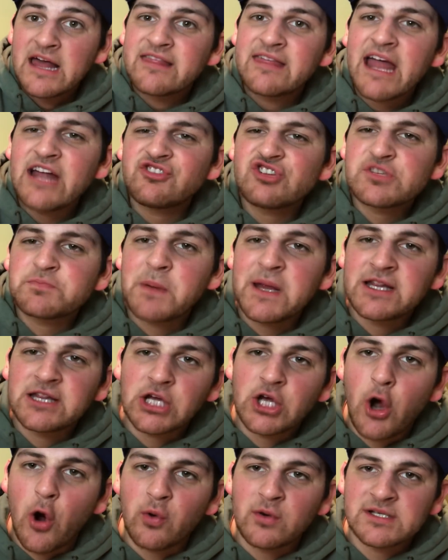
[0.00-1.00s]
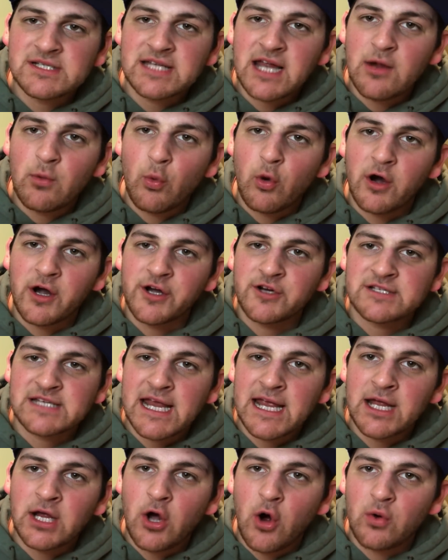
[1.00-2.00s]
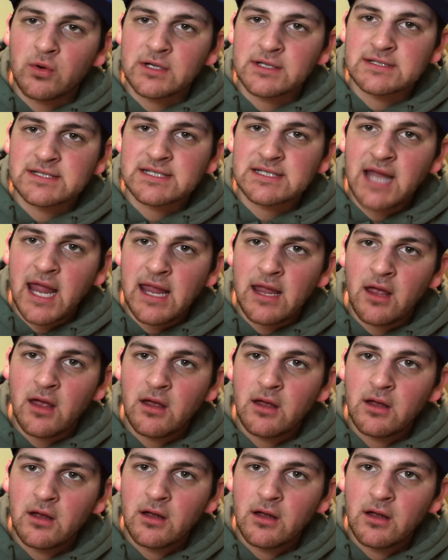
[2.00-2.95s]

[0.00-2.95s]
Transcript: They just beat the Golden State Warriors in Golden State.